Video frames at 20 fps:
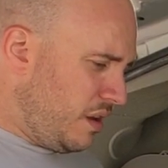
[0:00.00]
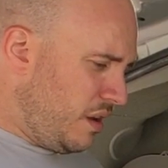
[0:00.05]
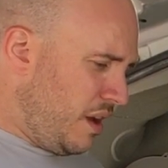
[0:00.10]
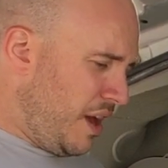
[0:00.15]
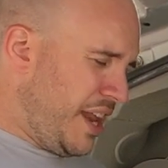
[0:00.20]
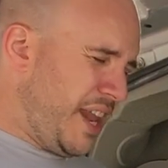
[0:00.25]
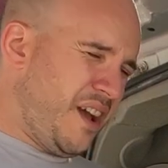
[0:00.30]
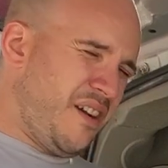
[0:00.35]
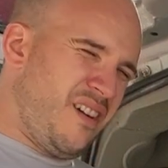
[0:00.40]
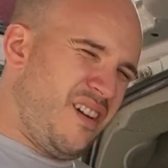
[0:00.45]

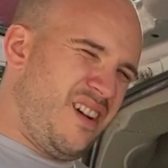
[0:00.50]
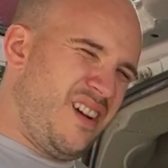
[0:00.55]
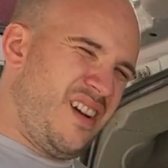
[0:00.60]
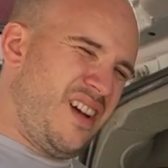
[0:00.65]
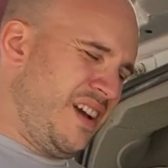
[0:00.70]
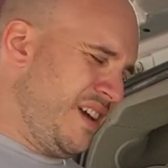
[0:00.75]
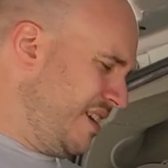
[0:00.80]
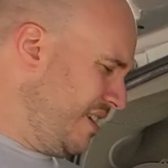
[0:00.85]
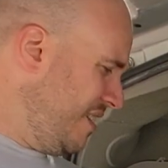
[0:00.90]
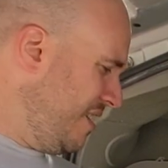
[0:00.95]
Now,
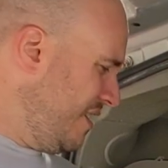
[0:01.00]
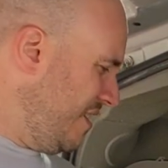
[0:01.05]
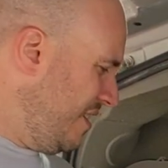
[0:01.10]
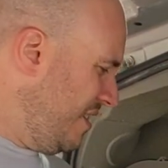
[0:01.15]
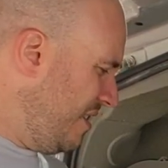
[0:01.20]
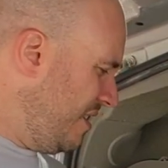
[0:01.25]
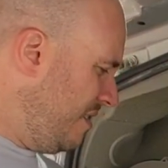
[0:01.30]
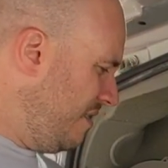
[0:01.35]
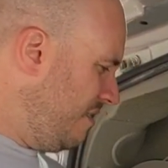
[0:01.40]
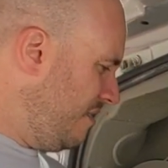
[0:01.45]

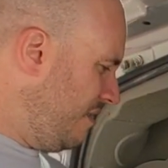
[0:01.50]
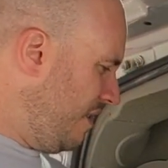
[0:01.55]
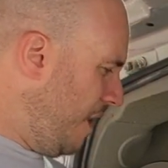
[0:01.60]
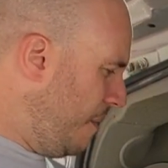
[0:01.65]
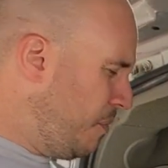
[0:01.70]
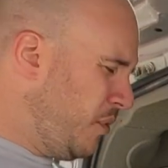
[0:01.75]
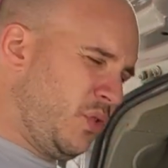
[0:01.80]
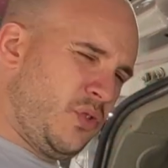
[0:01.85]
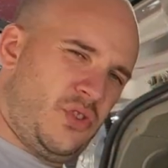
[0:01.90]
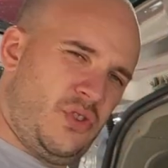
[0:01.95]

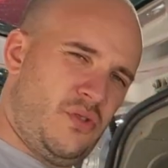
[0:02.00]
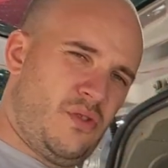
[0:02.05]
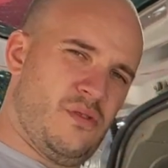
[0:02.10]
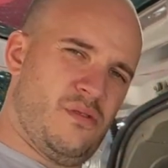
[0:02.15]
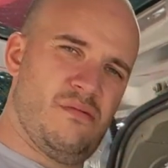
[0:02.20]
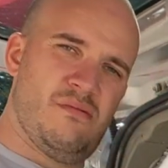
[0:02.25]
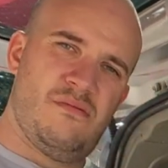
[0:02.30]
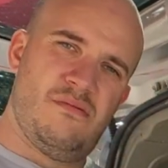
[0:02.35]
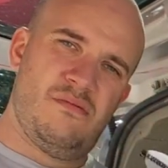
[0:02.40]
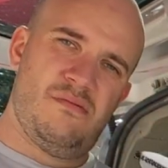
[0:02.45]
I'm not
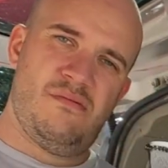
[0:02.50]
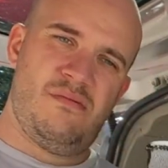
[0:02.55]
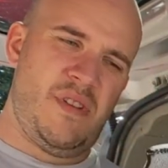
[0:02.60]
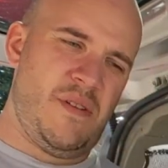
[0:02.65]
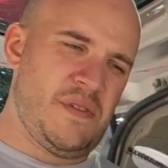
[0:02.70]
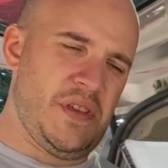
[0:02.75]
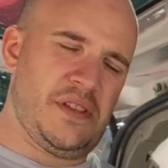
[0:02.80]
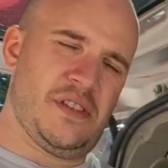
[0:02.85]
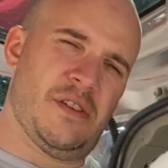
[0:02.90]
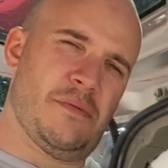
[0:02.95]
sure
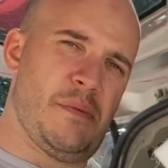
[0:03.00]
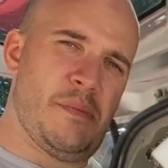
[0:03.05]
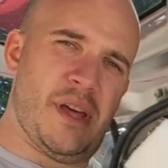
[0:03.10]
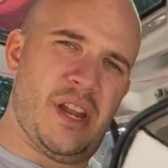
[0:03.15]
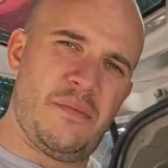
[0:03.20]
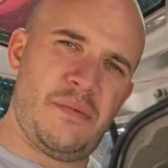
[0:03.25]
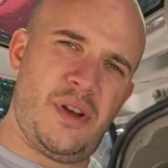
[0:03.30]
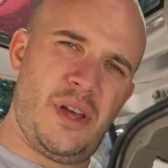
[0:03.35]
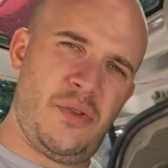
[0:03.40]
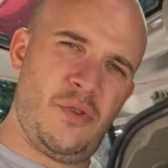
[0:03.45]
if this could be
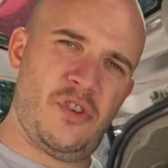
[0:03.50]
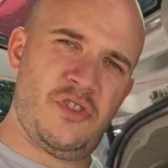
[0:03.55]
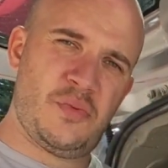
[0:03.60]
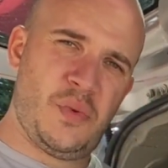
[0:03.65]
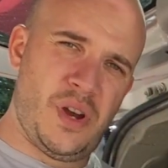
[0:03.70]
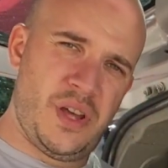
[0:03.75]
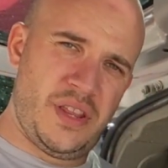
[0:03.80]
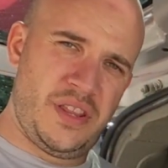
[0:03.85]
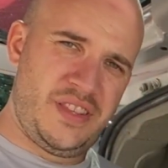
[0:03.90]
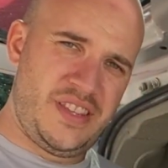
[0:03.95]
better, but I thought it's
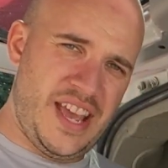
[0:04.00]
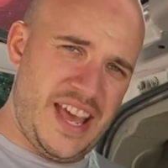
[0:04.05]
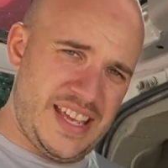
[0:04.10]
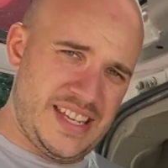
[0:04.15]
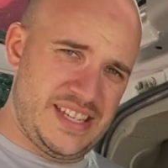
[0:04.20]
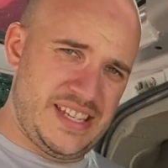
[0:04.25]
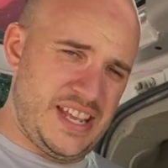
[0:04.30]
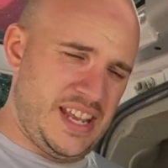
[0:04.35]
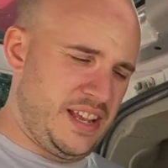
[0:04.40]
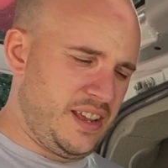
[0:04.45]
worth
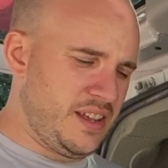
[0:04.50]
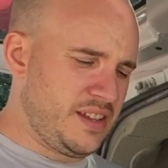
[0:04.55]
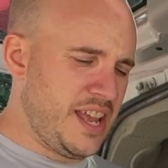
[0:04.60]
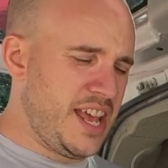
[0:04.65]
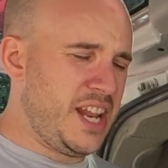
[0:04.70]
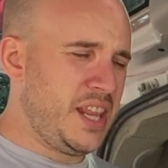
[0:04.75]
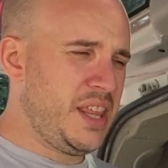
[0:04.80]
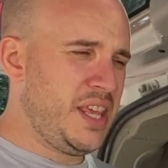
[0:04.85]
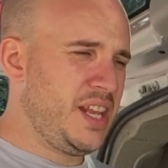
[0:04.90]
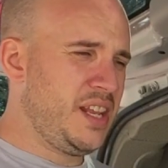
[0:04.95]
testing, because
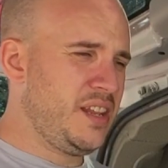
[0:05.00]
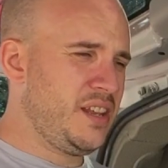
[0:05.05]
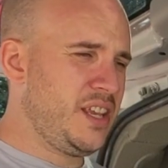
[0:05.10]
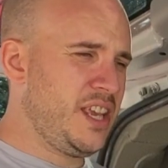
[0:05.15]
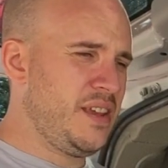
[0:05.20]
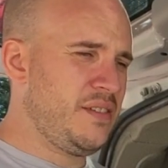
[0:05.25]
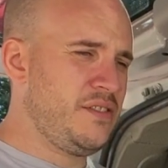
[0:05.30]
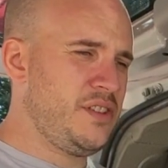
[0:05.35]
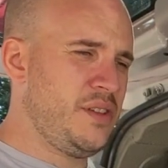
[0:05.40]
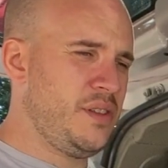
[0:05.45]
anything that
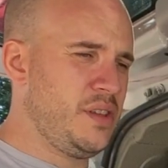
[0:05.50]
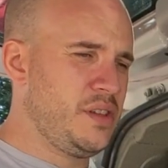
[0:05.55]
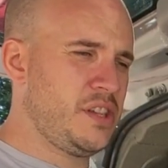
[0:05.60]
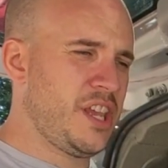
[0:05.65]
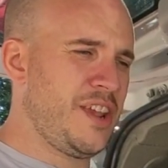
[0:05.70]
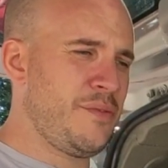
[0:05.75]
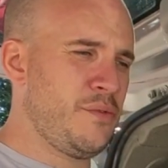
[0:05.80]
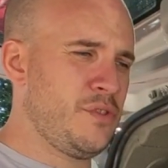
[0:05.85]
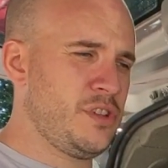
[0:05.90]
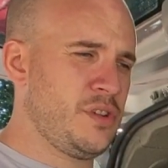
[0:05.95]
gives you the
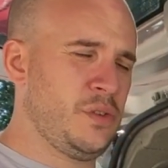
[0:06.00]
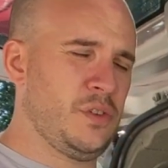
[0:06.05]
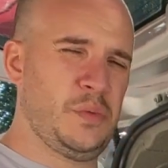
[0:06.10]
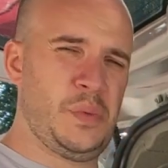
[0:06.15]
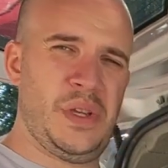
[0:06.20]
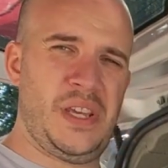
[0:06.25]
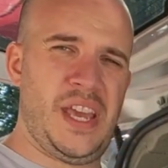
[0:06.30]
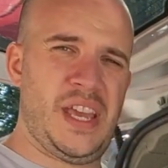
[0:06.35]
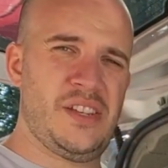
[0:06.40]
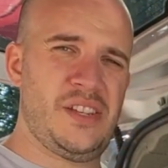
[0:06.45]
same results
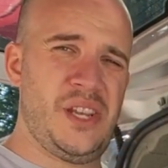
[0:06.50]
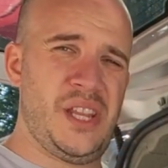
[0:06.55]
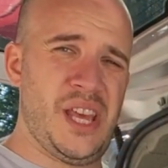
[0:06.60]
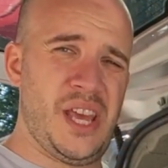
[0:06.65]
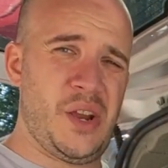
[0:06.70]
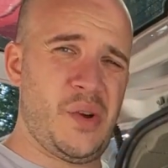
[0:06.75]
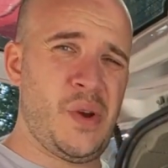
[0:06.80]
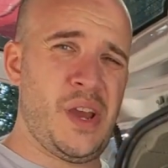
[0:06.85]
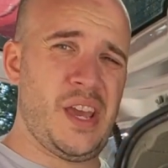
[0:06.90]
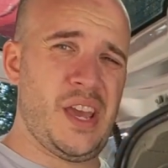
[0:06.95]
but gets you
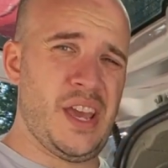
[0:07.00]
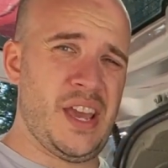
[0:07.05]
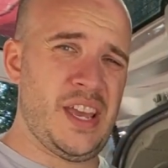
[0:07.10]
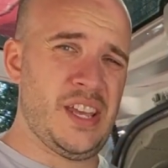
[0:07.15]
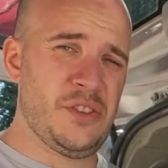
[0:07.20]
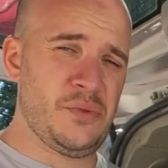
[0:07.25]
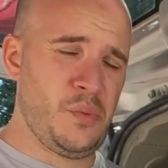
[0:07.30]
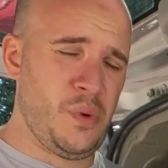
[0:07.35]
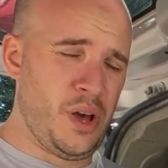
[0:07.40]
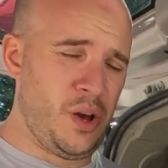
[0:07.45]
there quicker
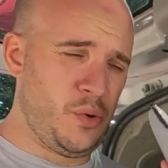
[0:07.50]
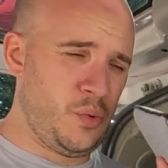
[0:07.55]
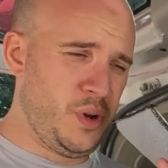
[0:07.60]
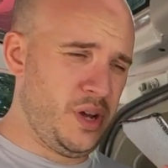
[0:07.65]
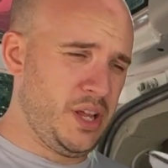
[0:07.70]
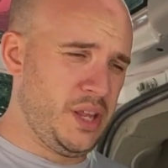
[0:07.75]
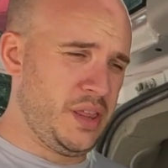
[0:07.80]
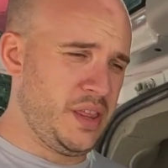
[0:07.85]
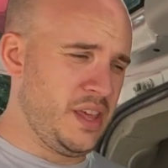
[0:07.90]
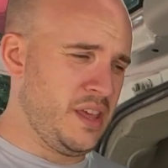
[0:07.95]
is well
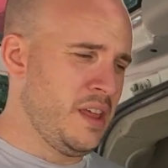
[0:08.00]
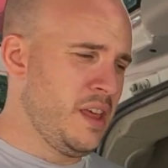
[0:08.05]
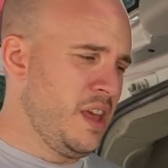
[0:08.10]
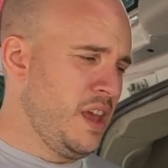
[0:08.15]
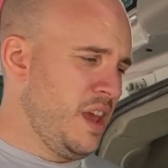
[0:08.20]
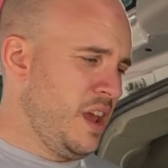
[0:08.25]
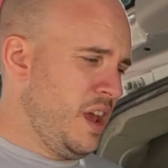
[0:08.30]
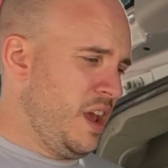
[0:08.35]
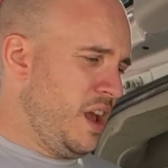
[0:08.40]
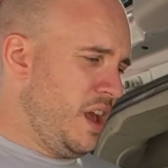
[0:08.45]
worth it.
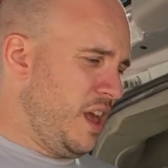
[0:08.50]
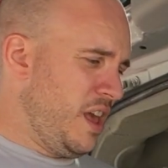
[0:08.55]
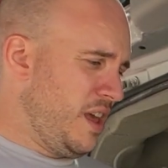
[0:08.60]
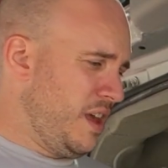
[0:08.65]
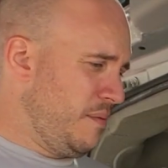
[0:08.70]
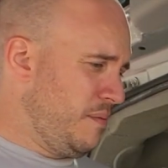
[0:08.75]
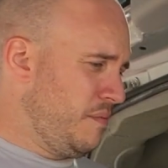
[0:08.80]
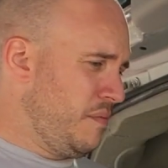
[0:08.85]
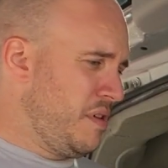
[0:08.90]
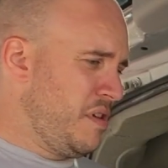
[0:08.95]

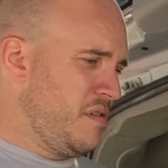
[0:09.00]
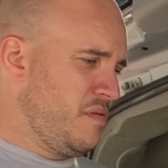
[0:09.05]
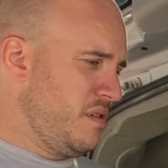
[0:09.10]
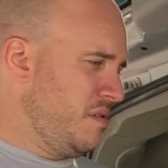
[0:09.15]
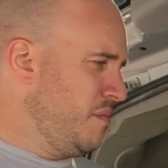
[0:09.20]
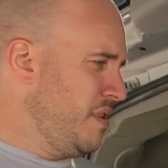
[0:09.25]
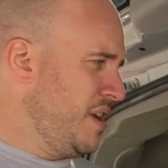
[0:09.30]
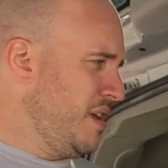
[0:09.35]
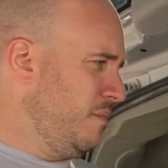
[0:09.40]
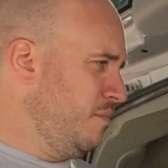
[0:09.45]
If
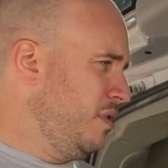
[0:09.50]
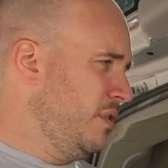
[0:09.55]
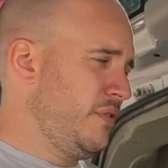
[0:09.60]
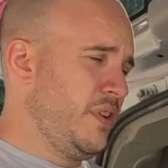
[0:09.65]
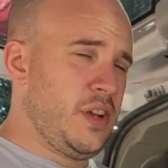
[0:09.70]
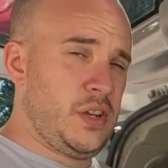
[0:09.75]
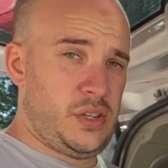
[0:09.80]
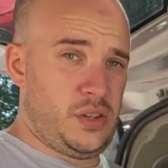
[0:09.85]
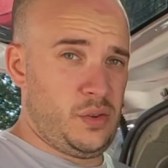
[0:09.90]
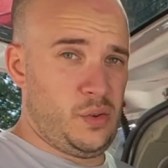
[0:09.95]
it be
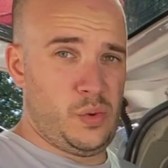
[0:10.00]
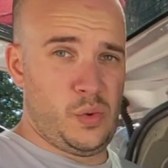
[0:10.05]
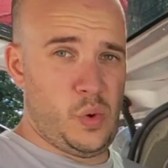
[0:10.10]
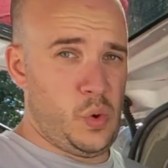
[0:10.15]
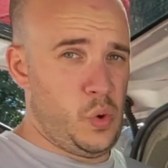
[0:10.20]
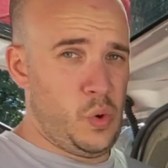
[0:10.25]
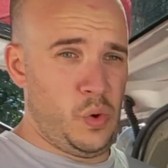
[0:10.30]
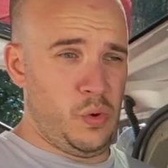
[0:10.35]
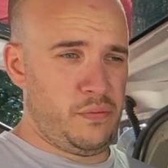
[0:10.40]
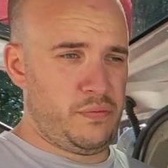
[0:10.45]
professional
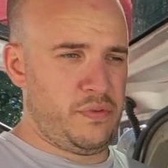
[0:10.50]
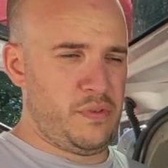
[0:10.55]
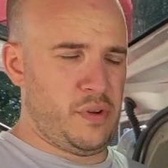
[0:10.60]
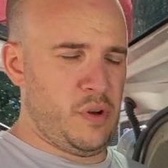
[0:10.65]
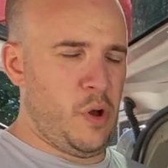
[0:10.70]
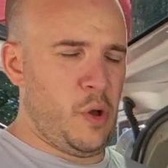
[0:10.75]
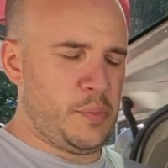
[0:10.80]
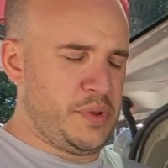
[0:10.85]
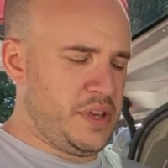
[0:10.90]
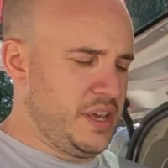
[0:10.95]
or for a
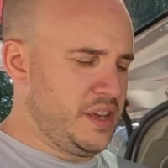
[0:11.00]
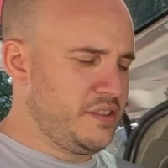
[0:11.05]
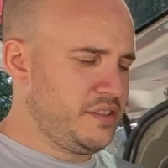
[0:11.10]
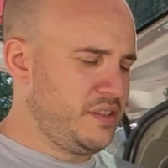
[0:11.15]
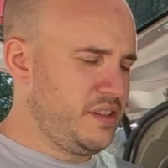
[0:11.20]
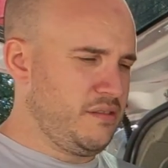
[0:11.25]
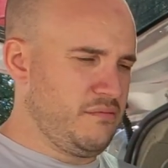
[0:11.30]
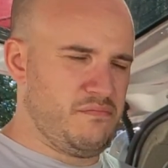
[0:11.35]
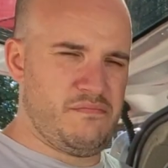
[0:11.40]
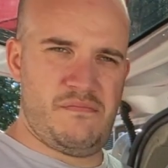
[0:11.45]

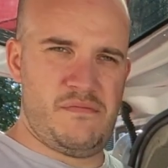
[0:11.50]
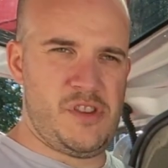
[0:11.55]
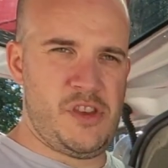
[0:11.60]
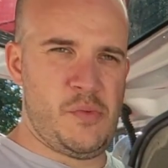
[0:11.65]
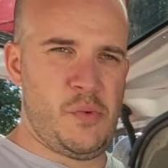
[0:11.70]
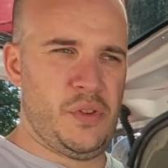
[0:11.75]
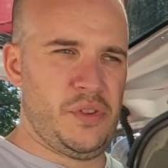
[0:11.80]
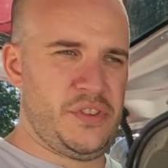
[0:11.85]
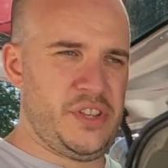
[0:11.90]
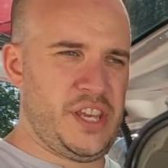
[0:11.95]
hobbyist, you
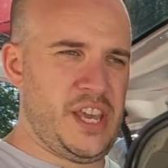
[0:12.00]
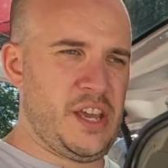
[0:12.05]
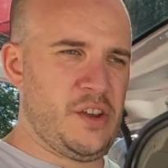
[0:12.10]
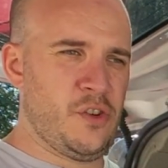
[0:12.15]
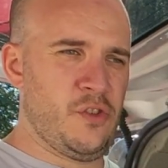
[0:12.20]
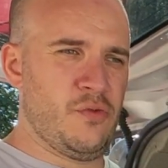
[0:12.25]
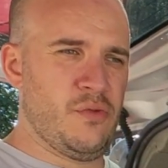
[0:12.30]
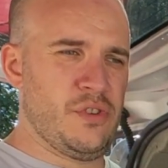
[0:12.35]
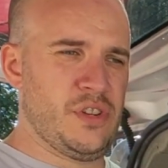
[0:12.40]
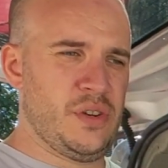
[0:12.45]
want to get
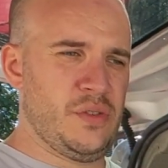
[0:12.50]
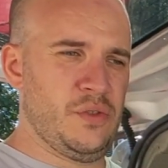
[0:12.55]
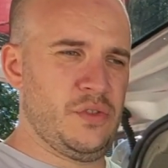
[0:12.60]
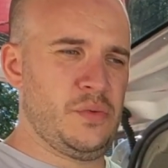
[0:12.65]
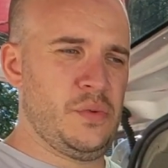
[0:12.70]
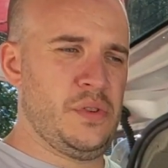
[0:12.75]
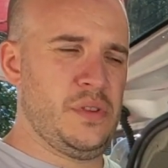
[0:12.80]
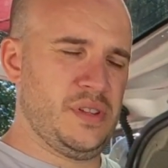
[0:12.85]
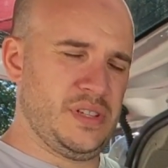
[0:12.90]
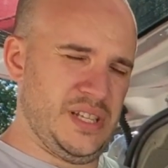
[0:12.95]
good results
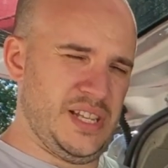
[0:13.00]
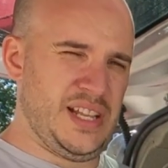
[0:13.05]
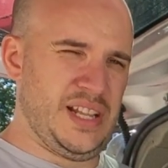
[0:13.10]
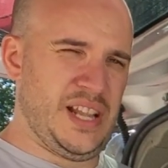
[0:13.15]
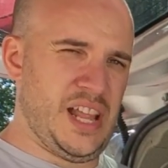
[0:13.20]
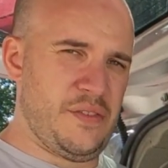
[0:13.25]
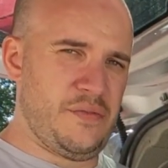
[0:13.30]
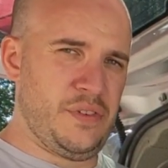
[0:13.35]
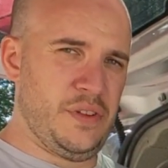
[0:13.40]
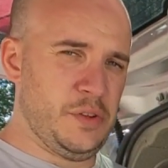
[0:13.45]
with as
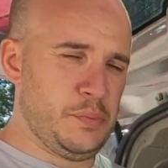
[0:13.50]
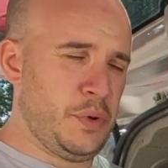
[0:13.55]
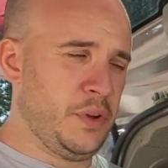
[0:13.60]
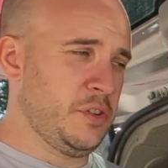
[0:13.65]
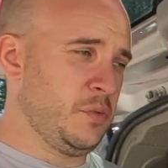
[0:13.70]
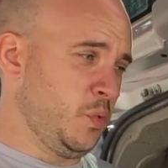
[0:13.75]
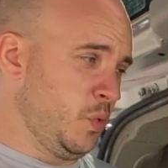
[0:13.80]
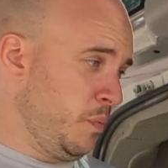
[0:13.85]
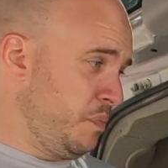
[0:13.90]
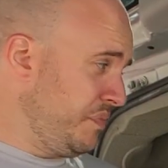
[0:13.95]
little effort as
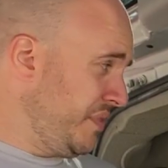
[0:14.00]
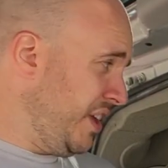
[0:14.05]
possible.